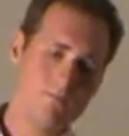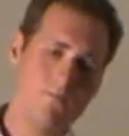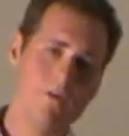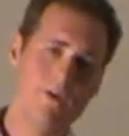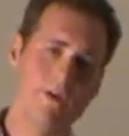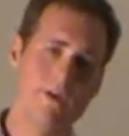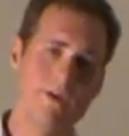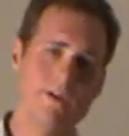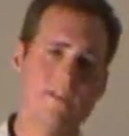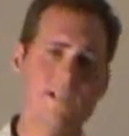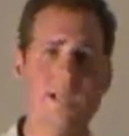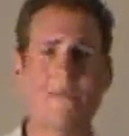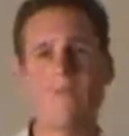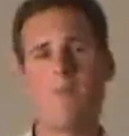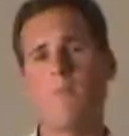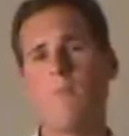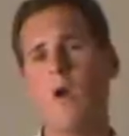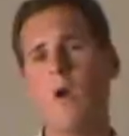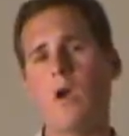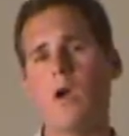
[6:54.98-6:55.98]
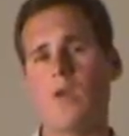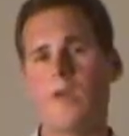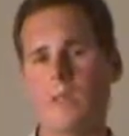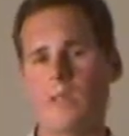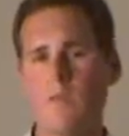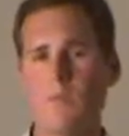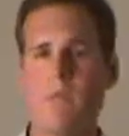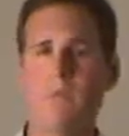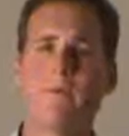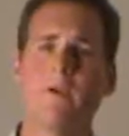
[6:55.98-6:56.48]
you're going to save in marketing.
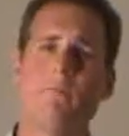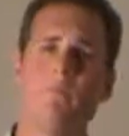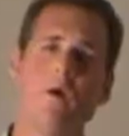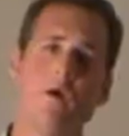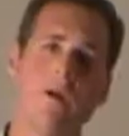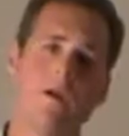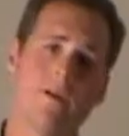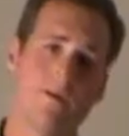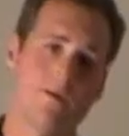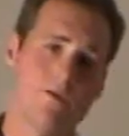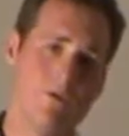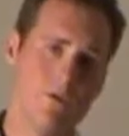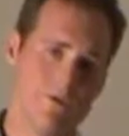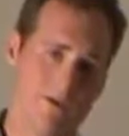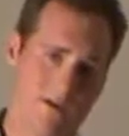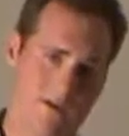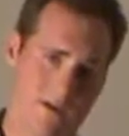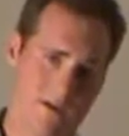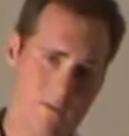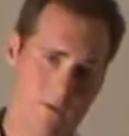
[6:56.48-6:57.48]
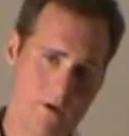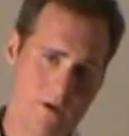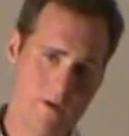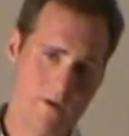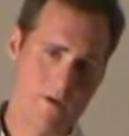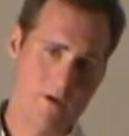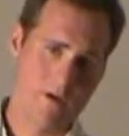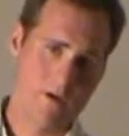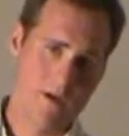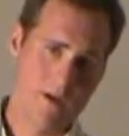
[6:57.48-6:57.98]
You'll be able to market 2 events at
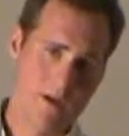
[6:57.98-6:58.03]
once,